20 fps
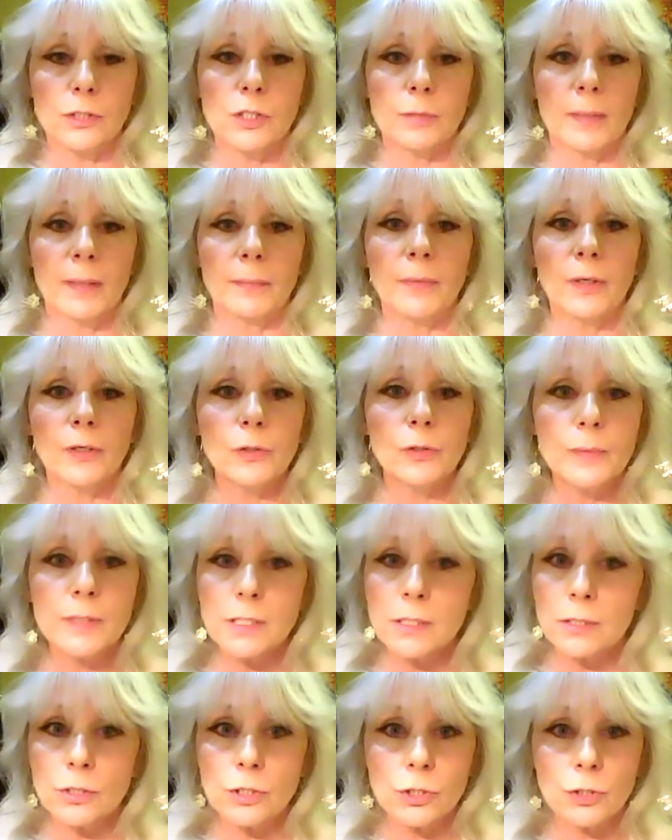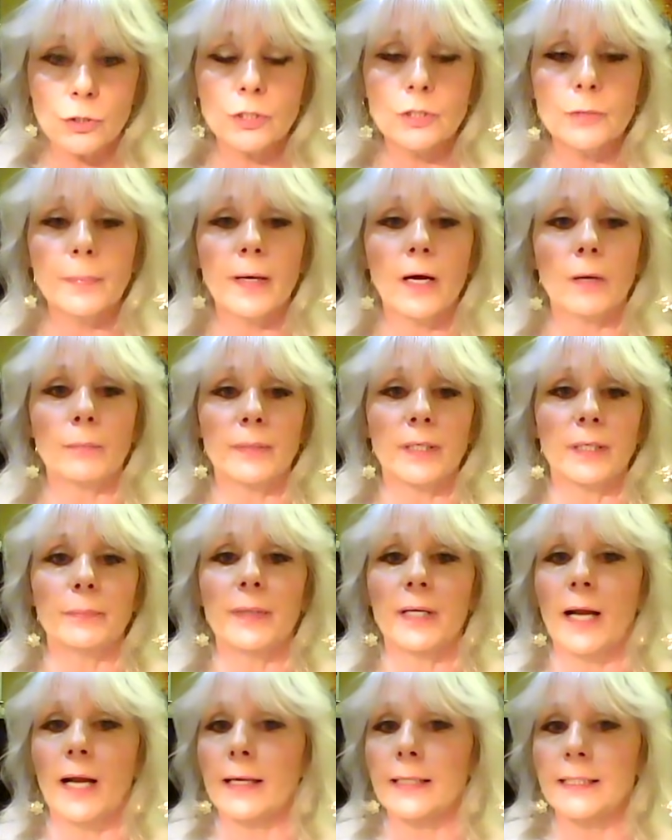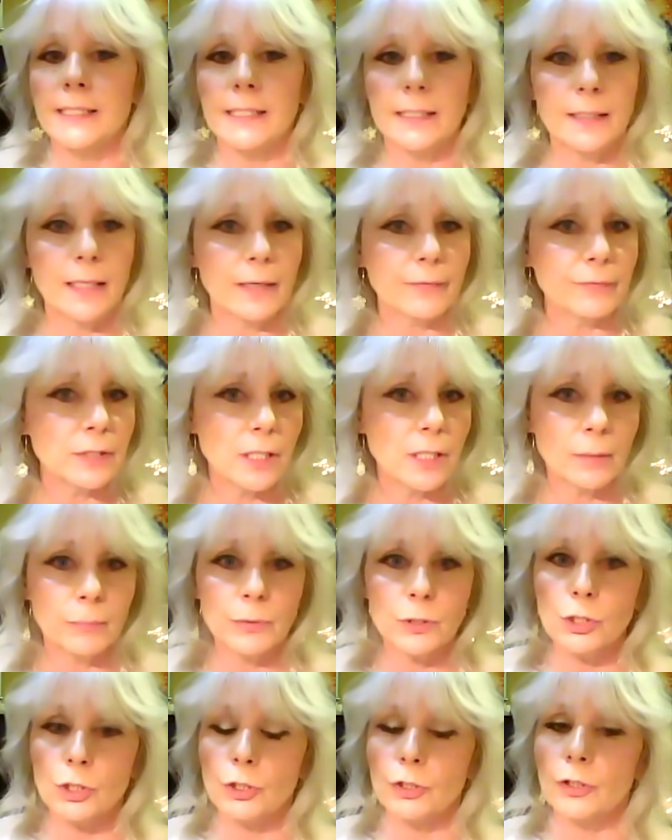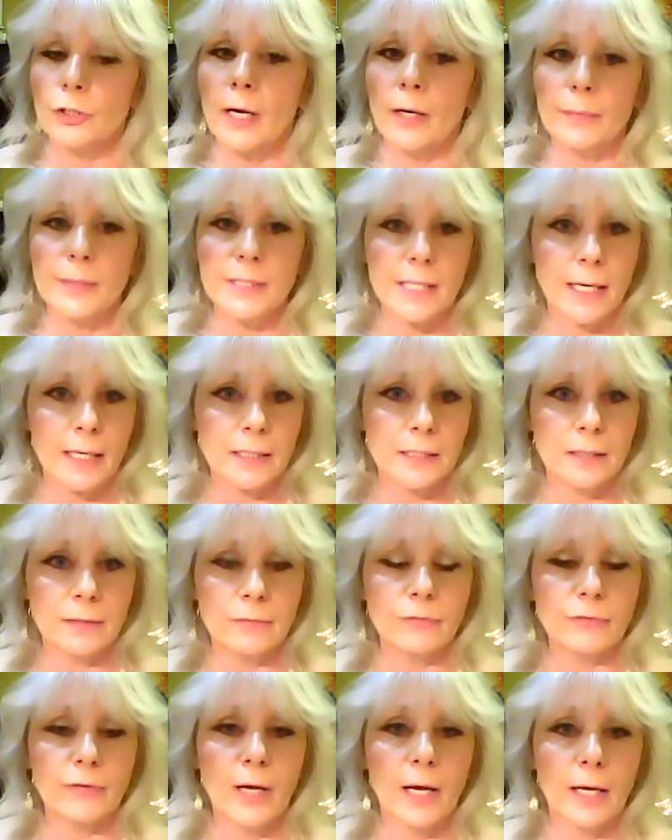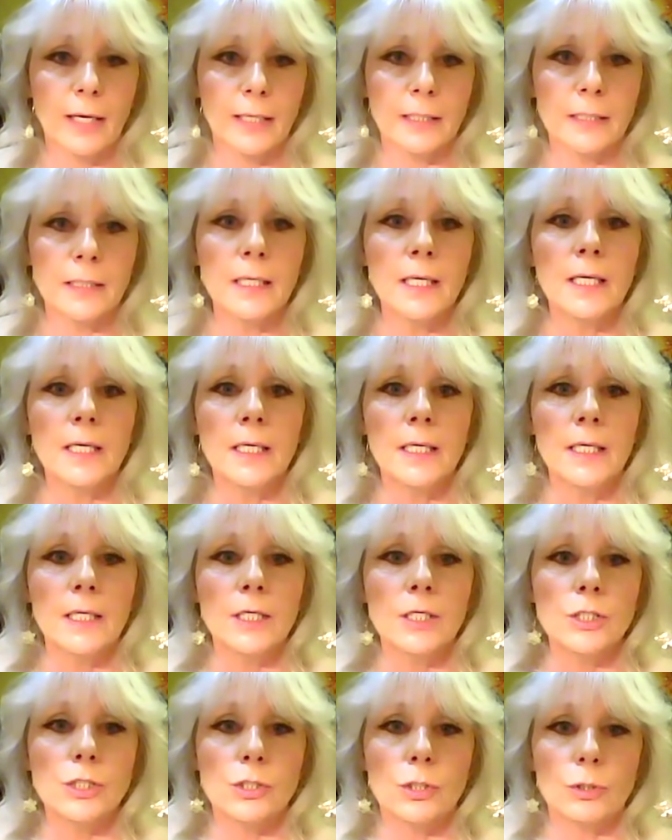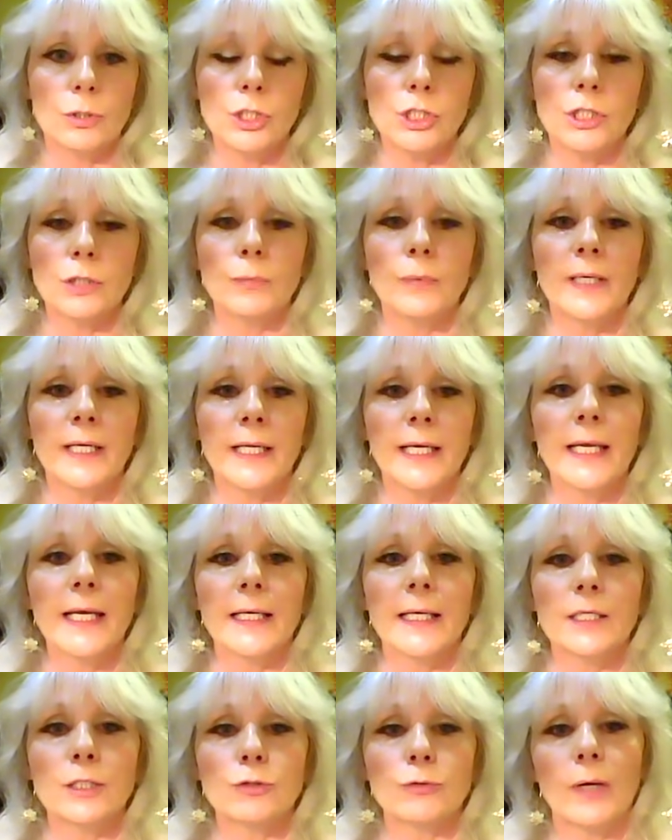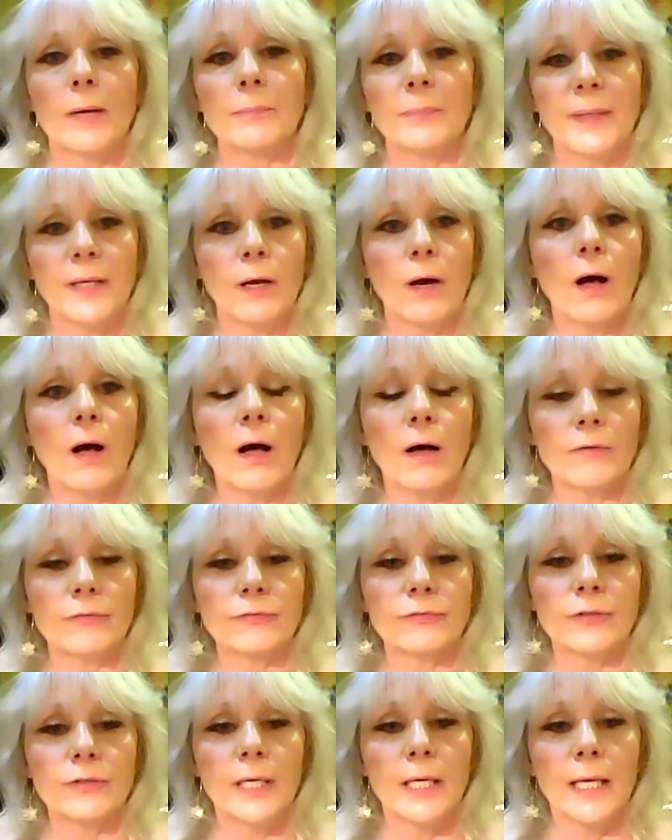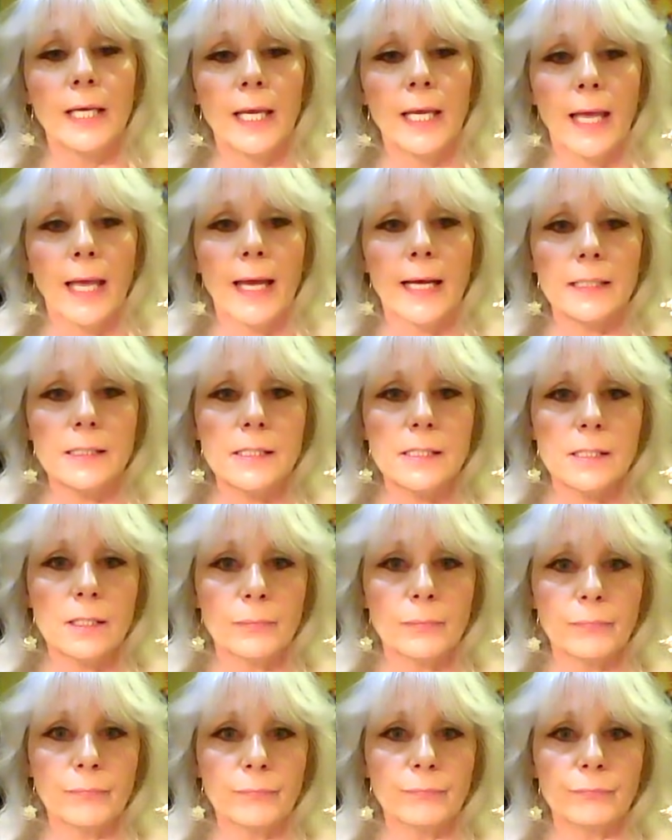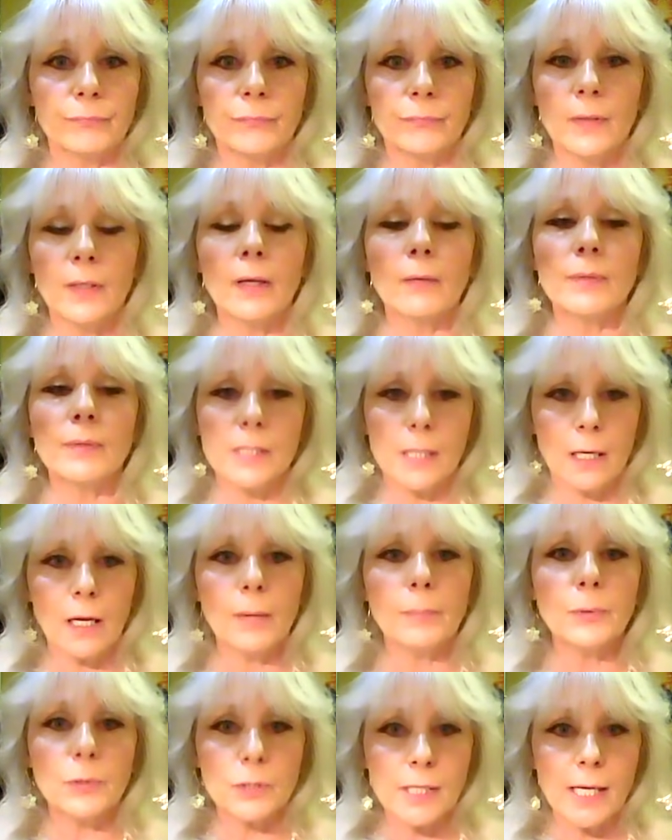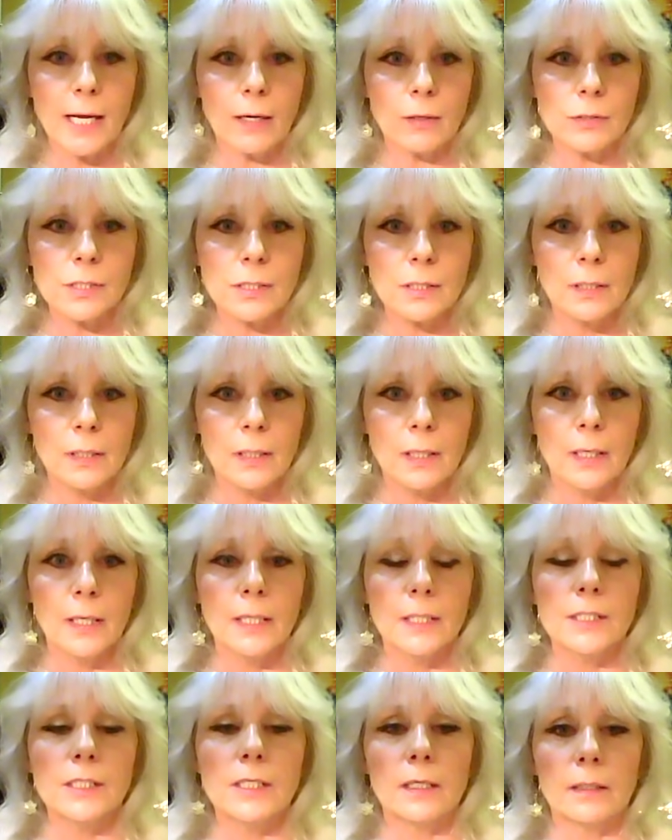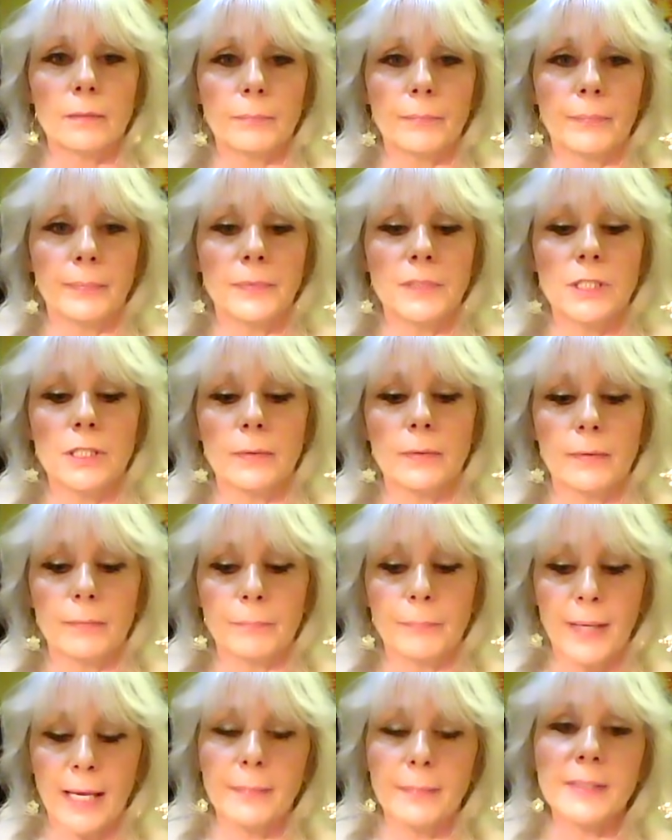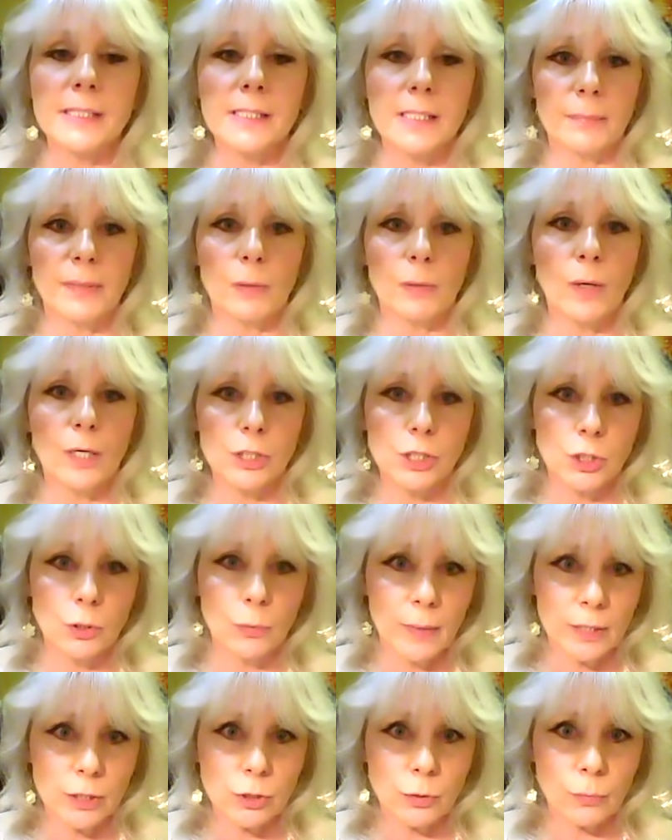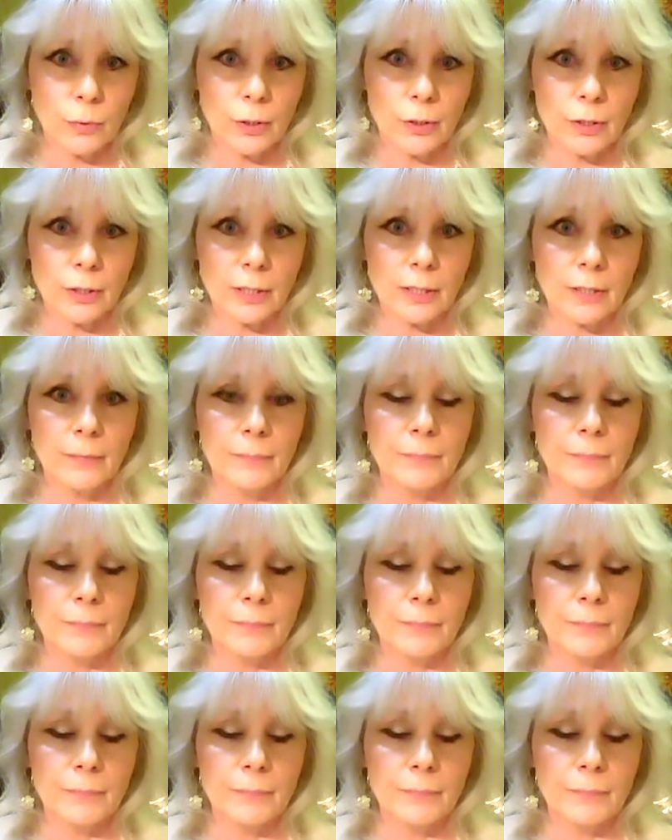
So my mother was concerned about me, but I didn't have a temperature. I was acting fine. So she went ahead and dropped me off at it was a couple's house to babysit me while she went to work.